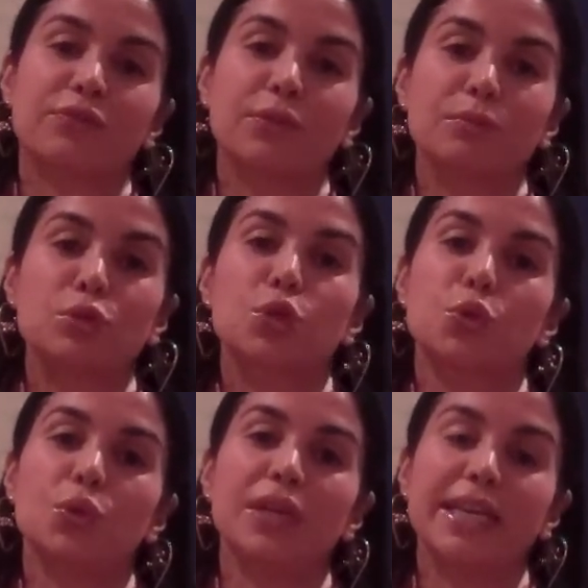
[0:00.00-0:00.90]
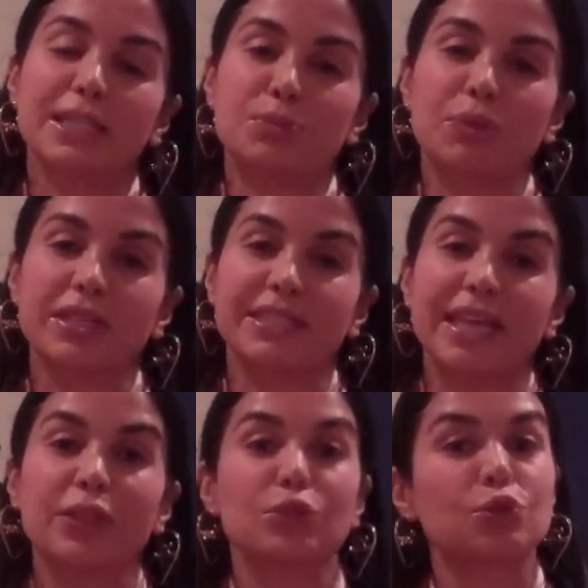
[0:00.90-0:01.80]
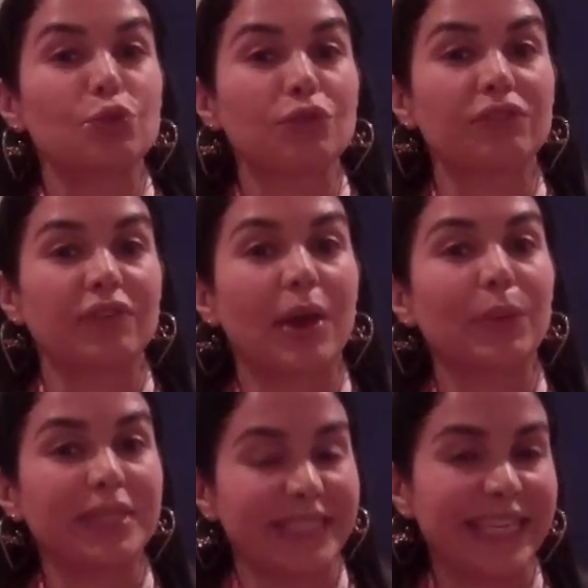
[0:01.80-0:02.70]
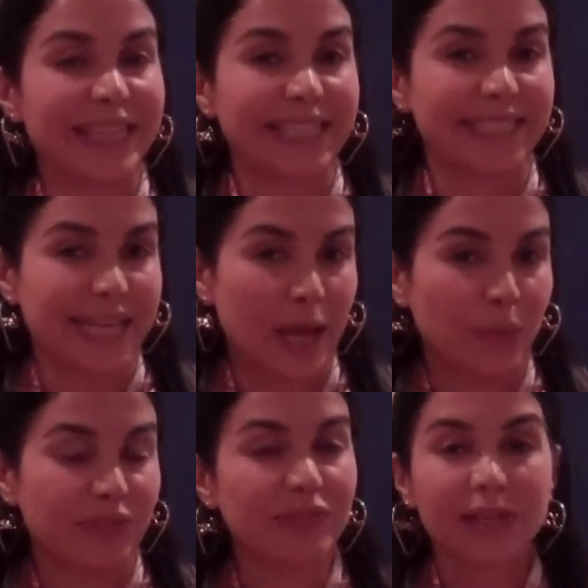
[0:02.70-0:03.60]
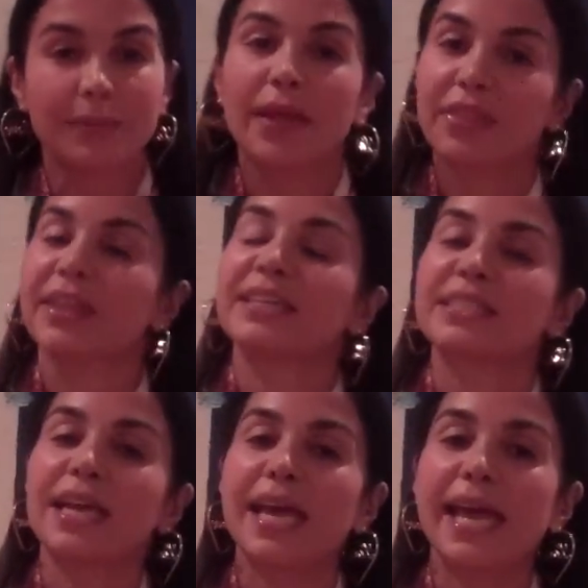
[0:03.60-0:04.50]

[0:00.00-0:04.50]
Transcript: from truly expressing the truth of how we see things and how we feel about things